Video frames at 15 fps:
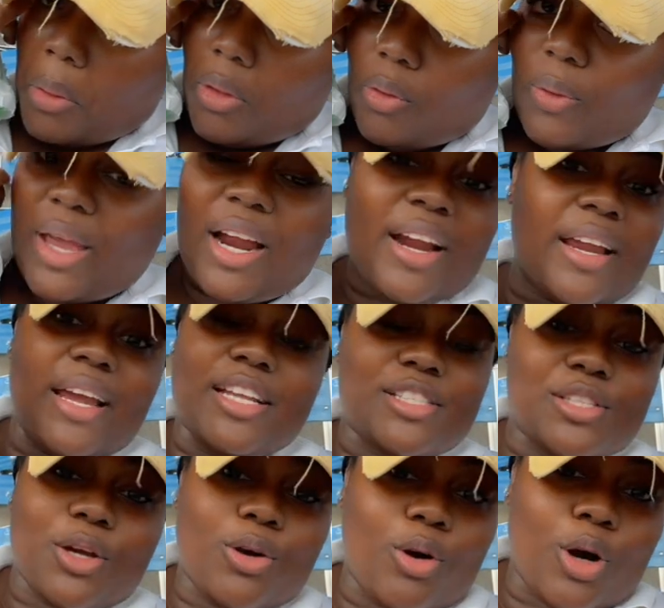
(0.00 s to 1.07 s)
we are yet to
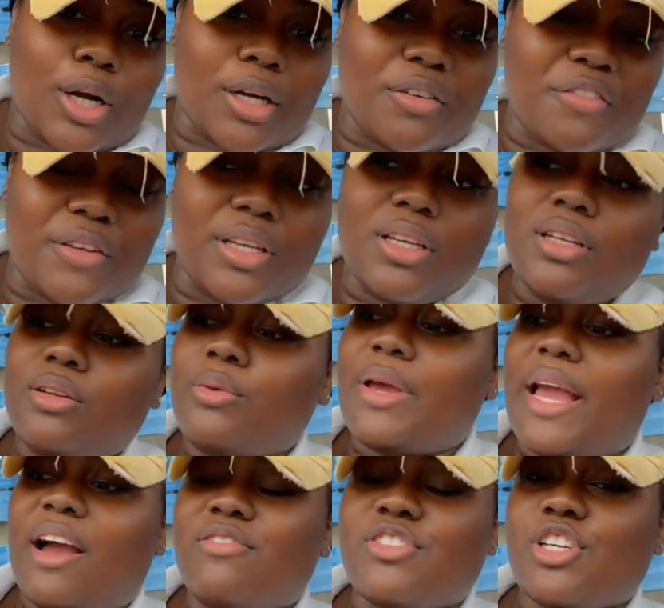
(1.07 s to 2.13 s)
go on the field. We
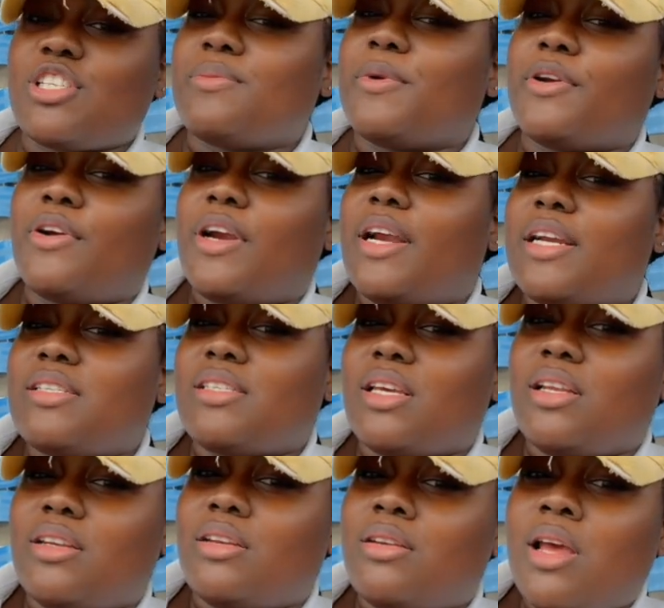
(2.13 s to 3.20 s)
have just been
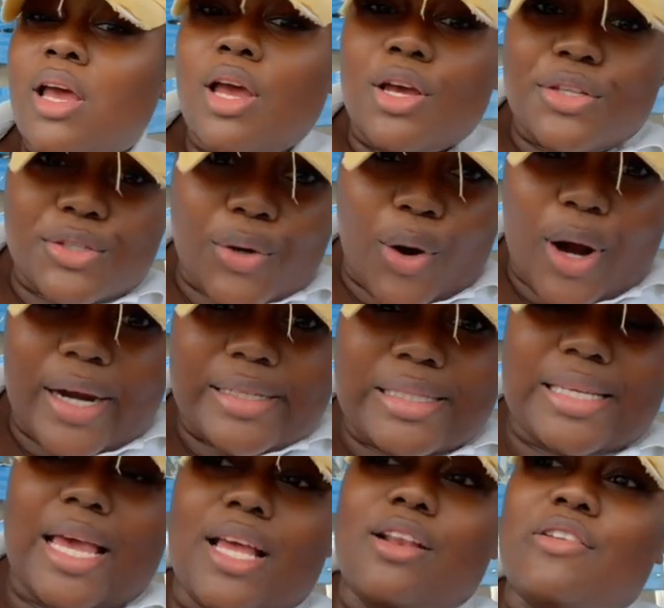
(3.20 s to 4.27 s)
rehearsing to
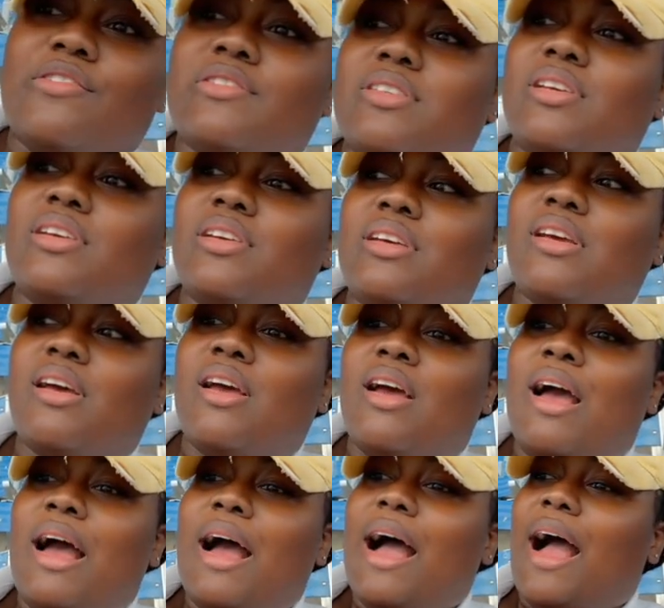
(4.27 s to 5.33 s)
ourselves,
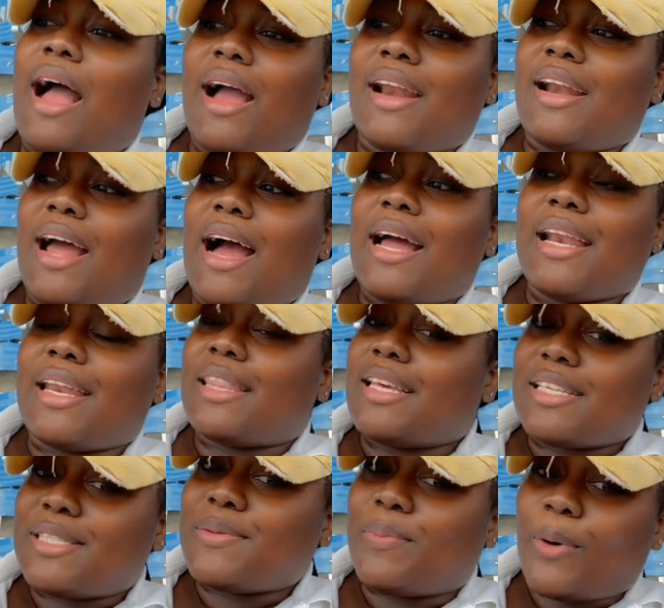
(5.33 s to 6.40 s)
and at this
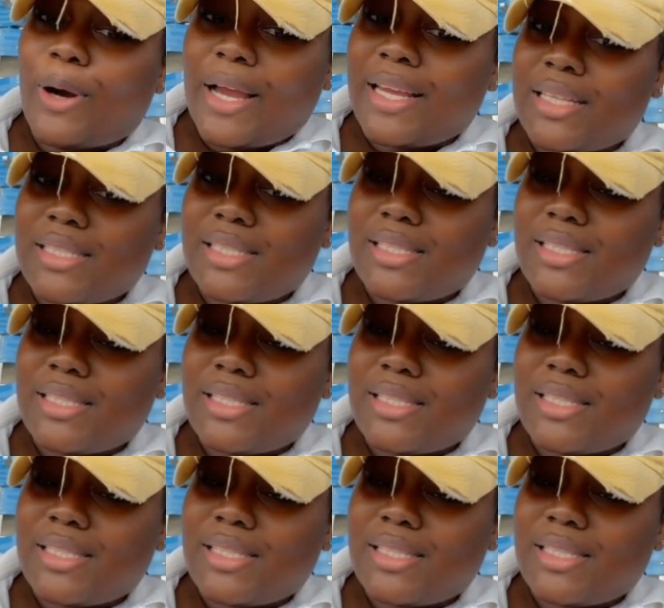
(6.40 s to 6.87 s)
point